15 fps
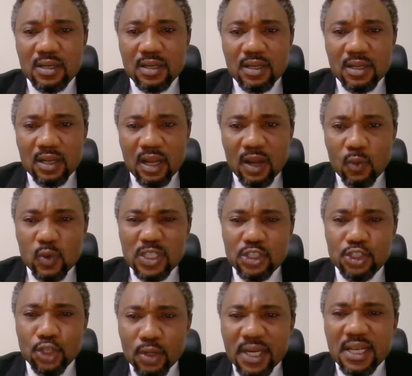and we
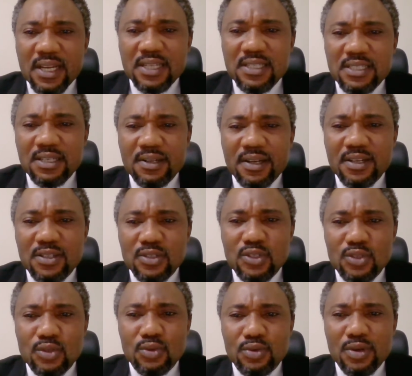join Nigerians
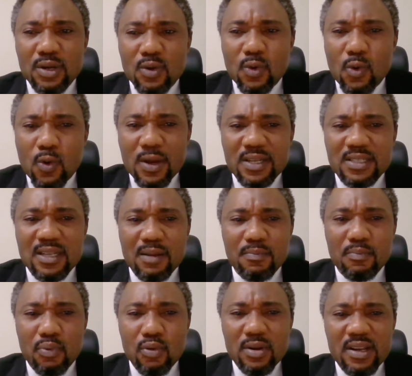to request that
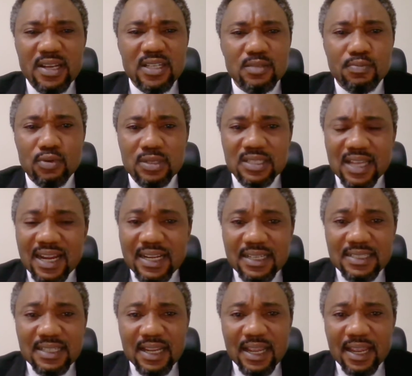police
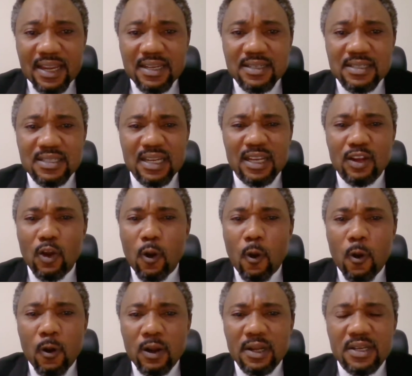brutality ends in all its